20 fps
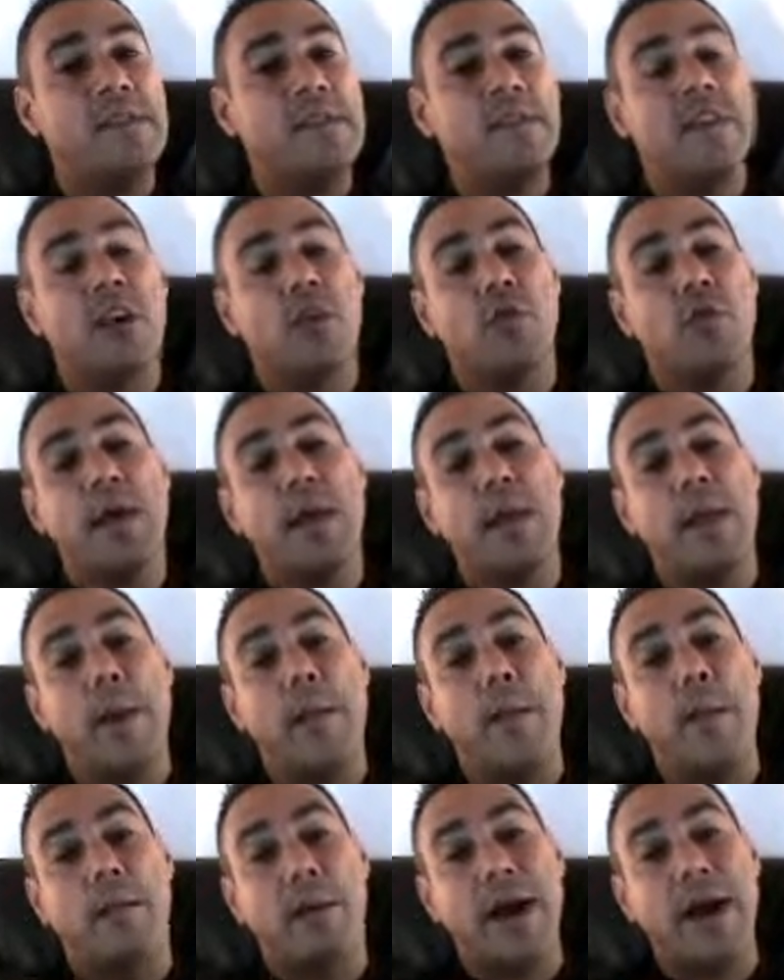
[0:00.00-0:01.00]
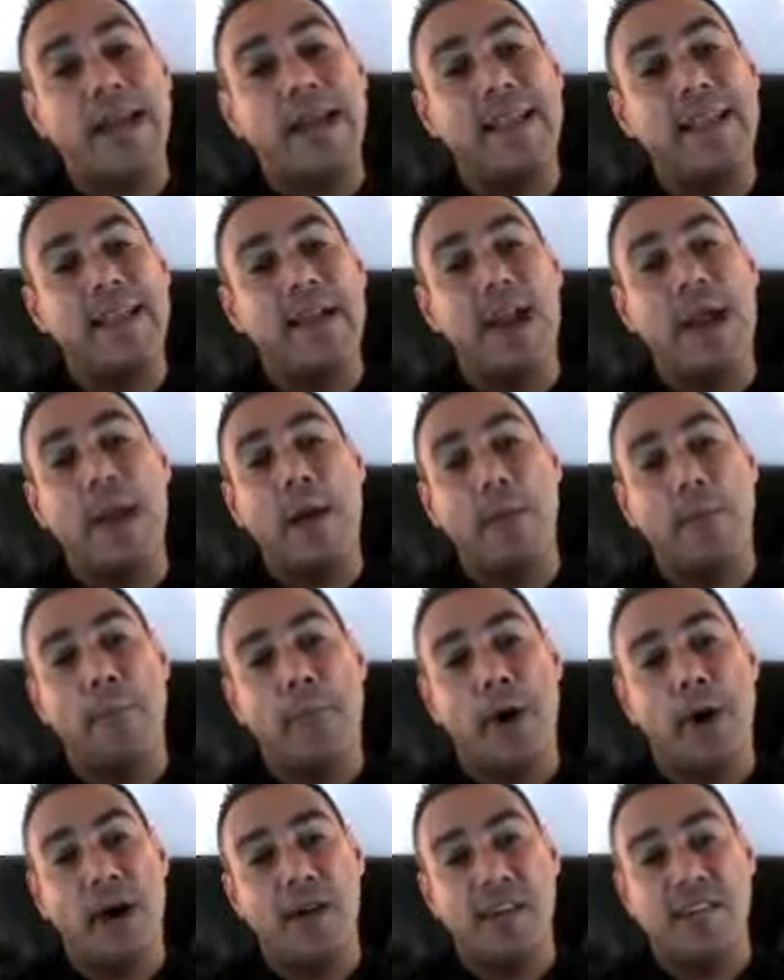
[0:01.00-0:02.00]
to create a branding and a
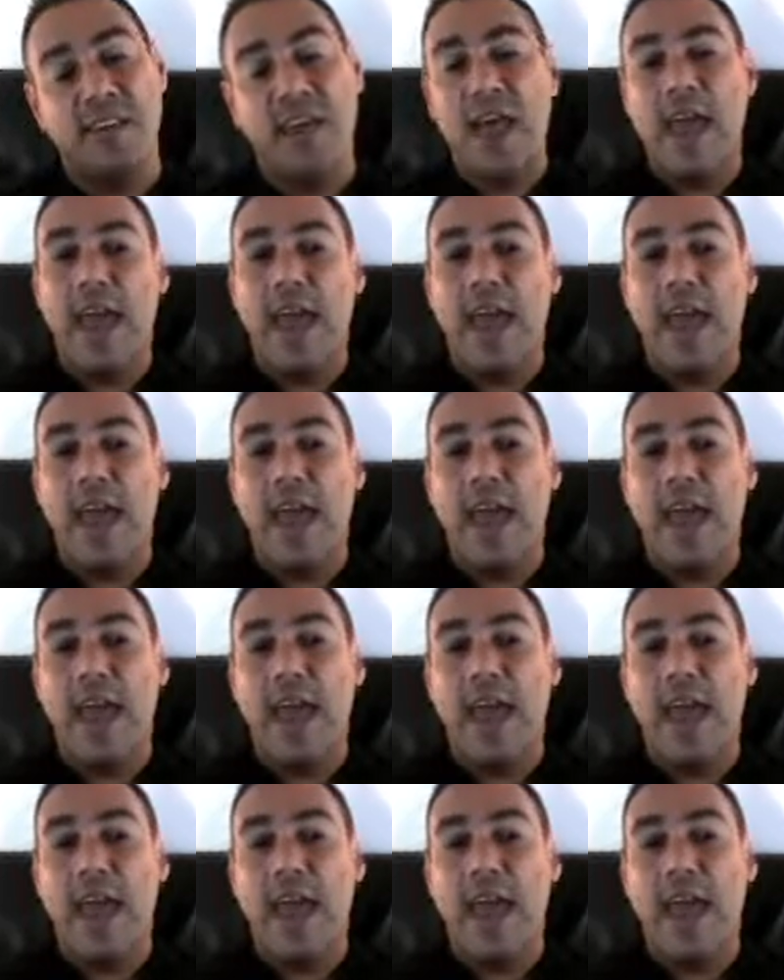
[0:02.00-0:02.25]
buzz,